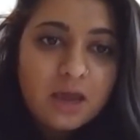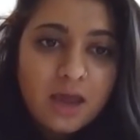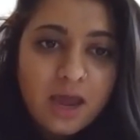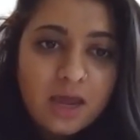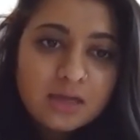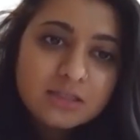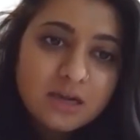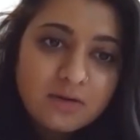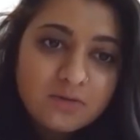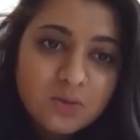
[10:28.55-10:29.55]
hey,
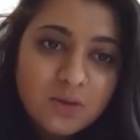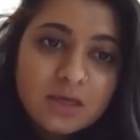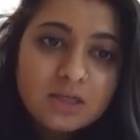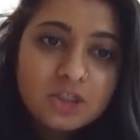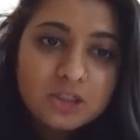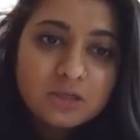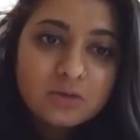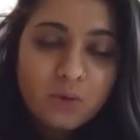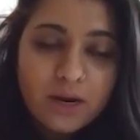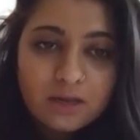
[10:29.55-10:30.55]
instead of doing this, just
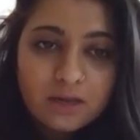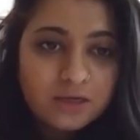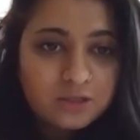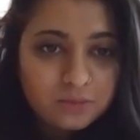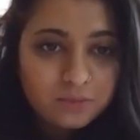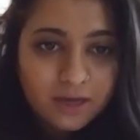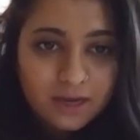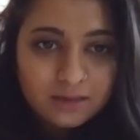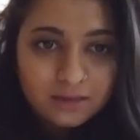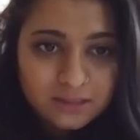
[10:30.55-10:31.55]
right click and
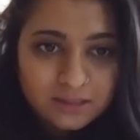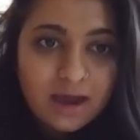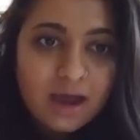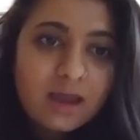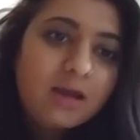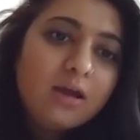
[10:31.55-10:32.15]
duplicate this slide.